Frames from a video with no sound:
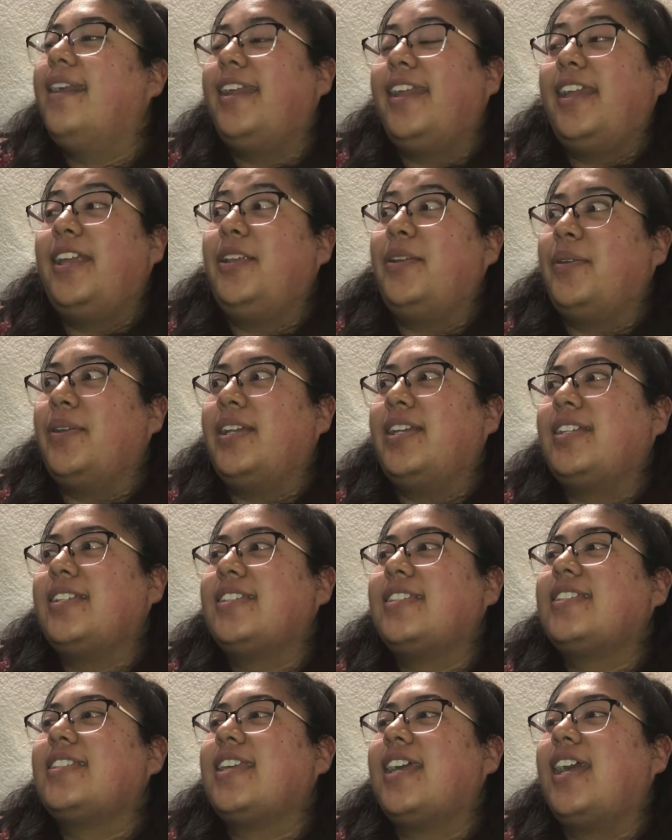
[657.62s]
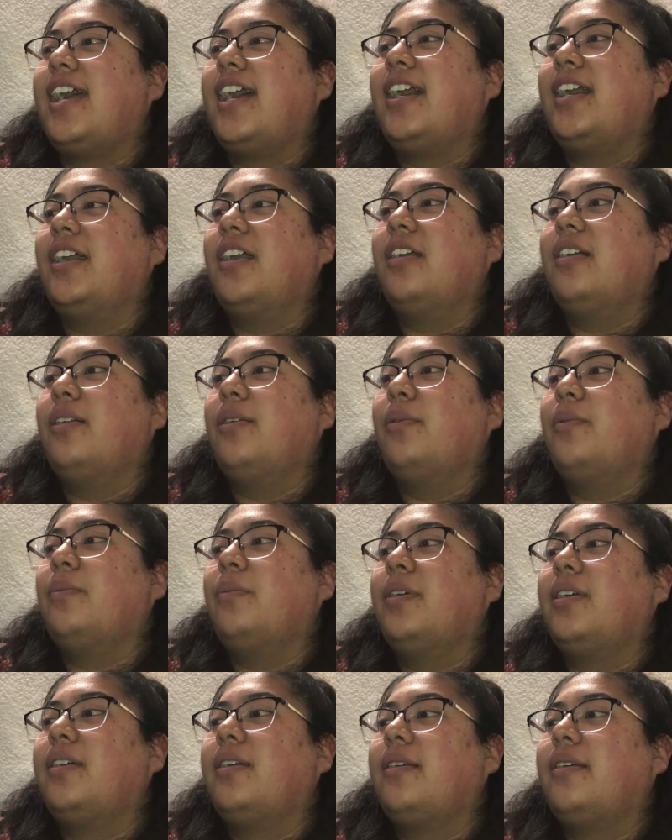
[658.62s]
Anyways,
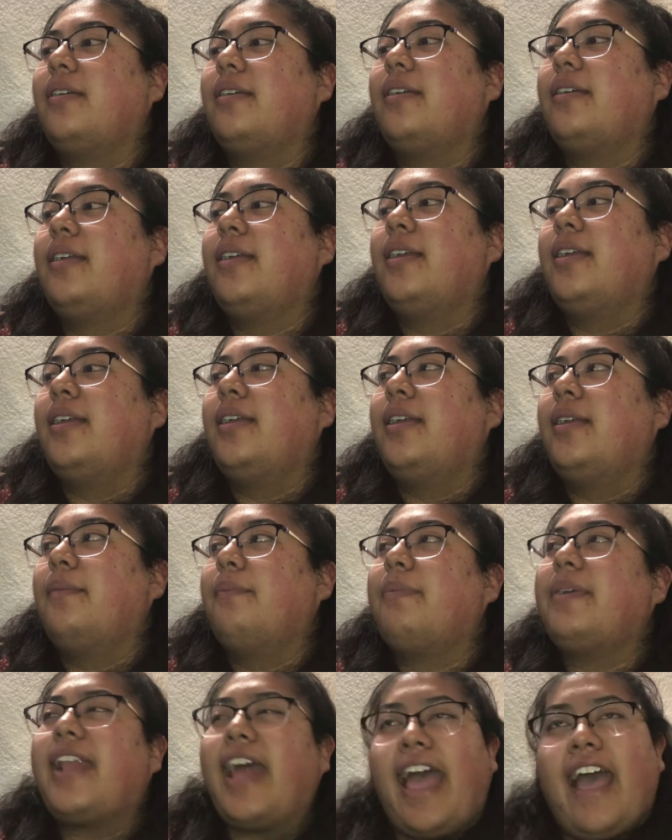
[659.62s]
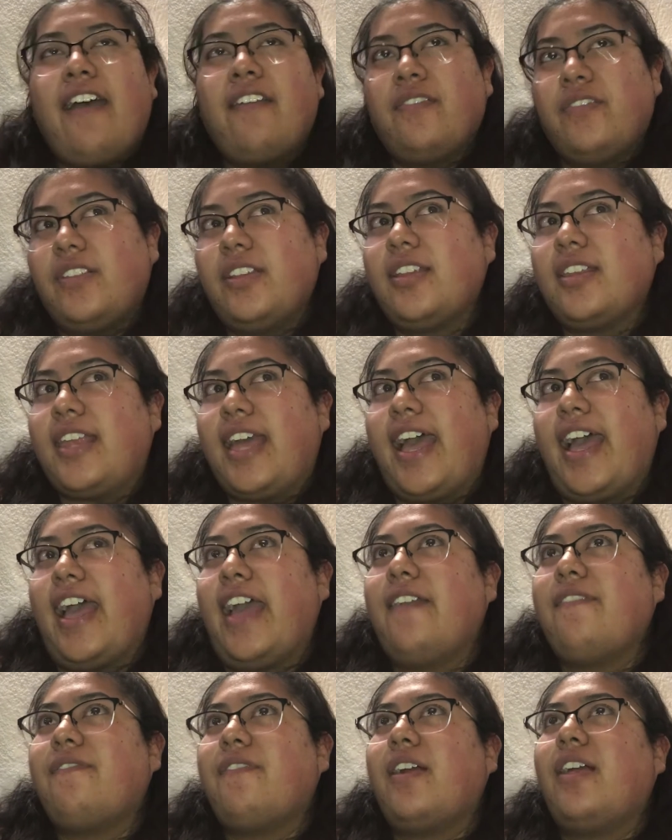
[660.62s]
but after that,
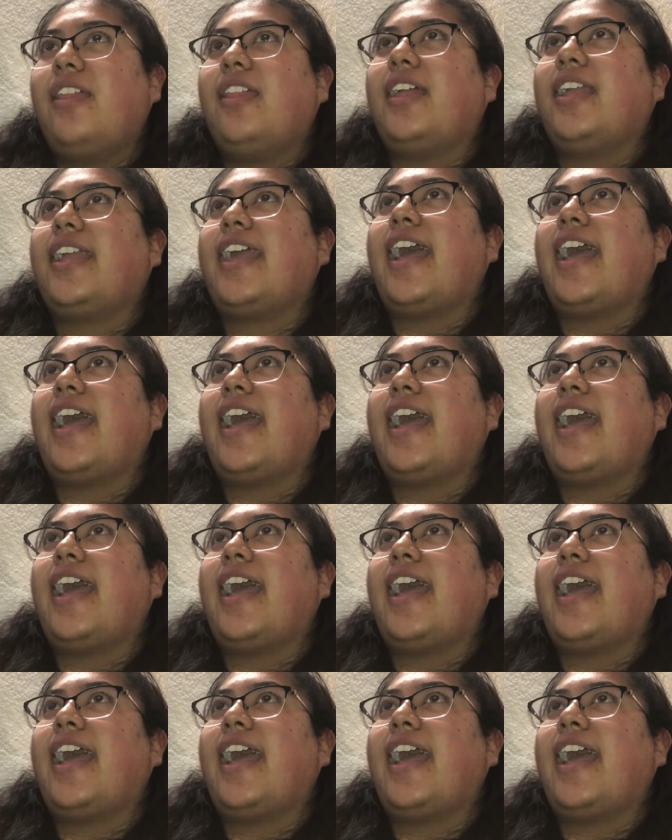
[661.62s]
I felt like